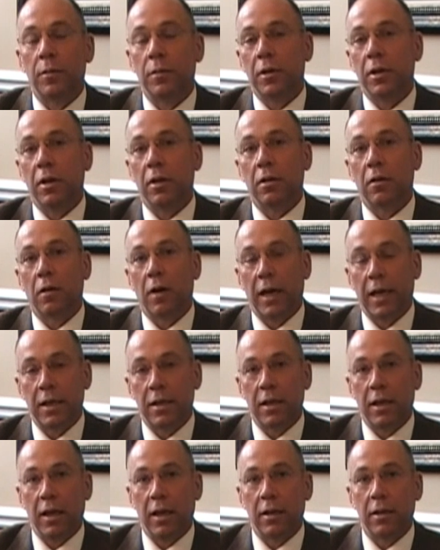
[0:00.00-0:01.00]
in
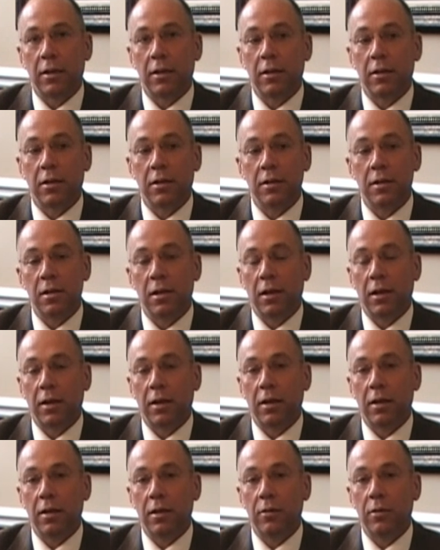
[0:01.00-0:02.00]
Grant County,
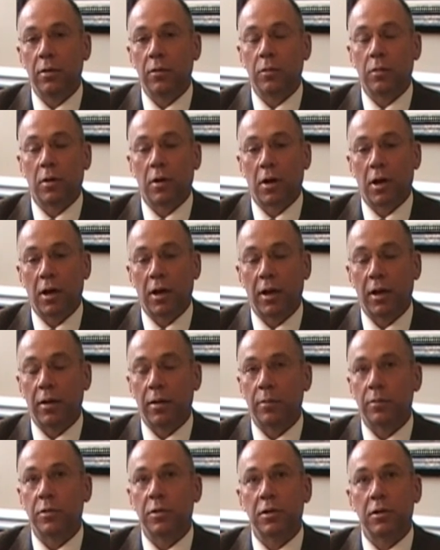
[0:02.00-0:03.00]
Kentucky, where I
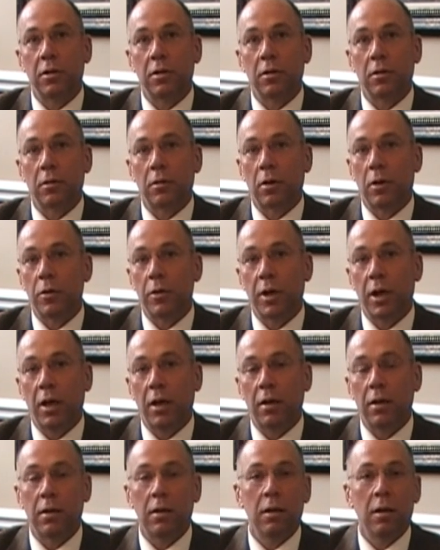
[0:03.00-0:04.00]
am still
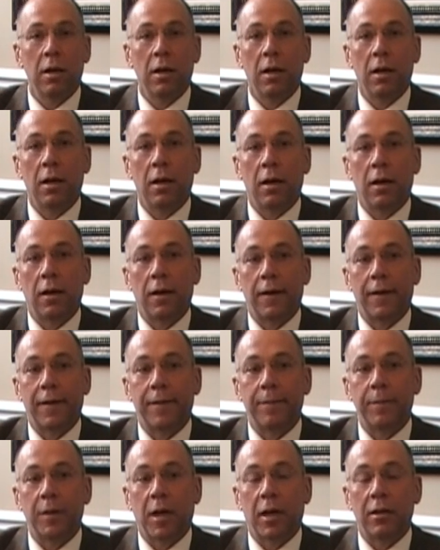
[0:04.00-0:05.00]
located.
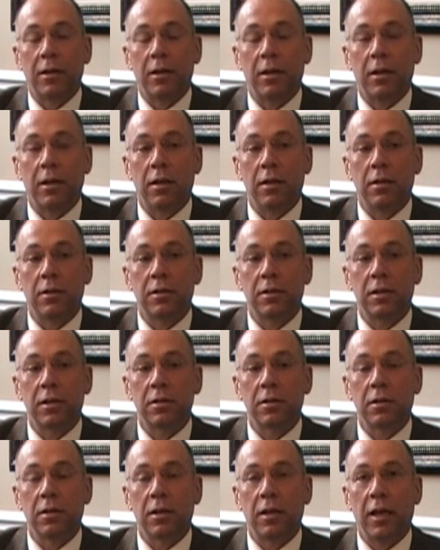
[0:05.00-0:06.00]
I did an
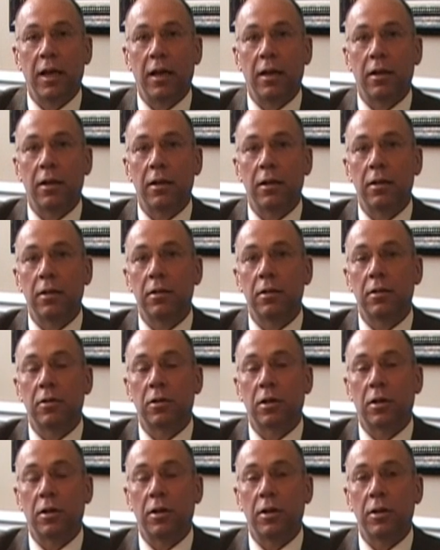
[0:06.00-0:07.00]
assistant county
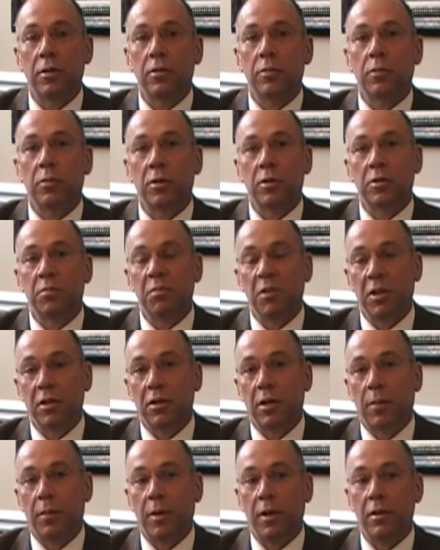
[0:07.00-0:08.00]
attorneys, which
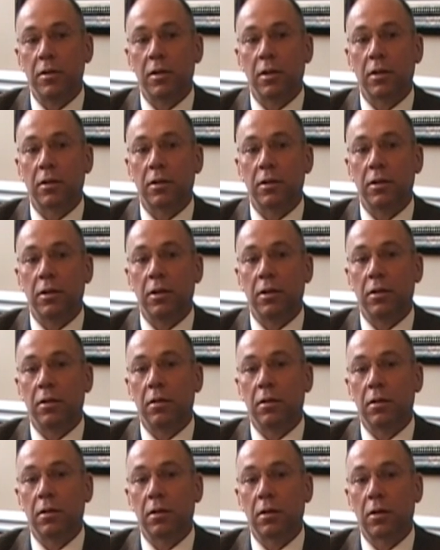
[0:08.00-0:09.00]
means I basically did
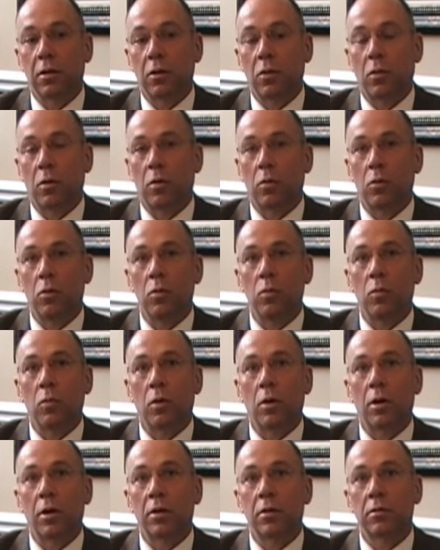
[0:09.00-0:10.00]
courtroom
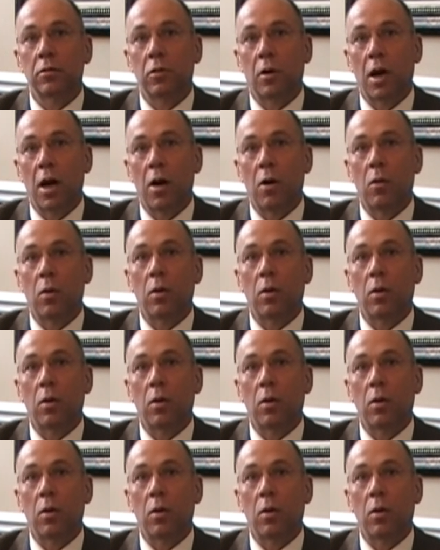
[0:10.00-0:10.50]
work, trial